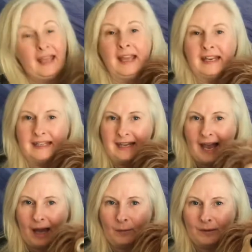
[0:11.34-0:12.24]
Now
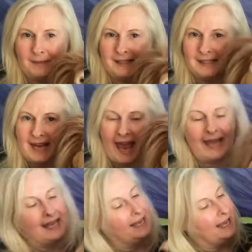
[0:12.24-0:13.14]
with me today
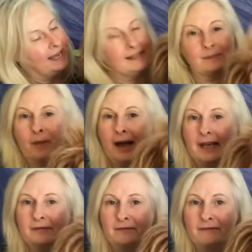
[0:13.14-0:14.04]
is my
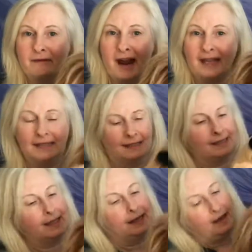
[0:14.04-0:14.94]
friend.
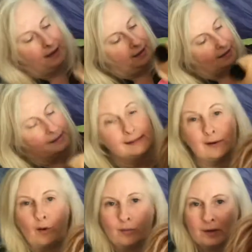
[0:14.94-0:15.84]

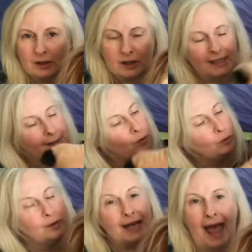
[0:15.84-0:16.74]
She's called
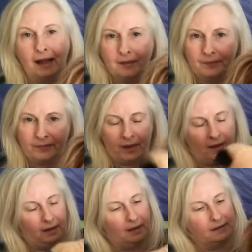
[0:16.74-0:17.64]
Nell
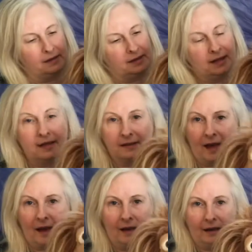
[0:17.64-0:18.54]
and she's a
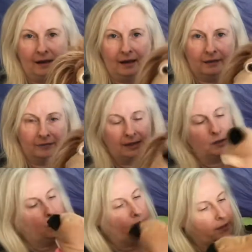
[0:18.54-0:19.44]
lovely
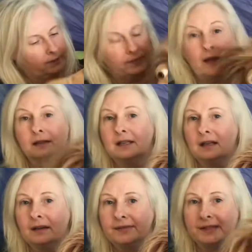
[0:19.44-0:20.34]
dog and she loves
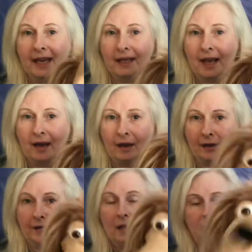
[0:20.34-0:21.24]
saying hello.
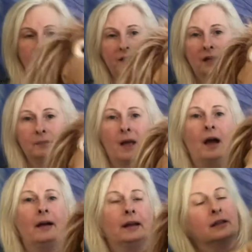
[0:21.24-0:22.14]
She's gonna
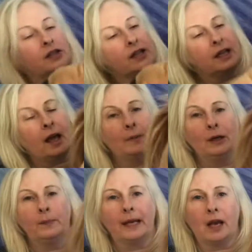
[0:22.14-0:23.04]
come a little bit
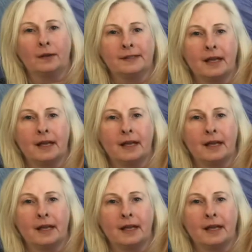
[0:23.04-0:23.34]
closer.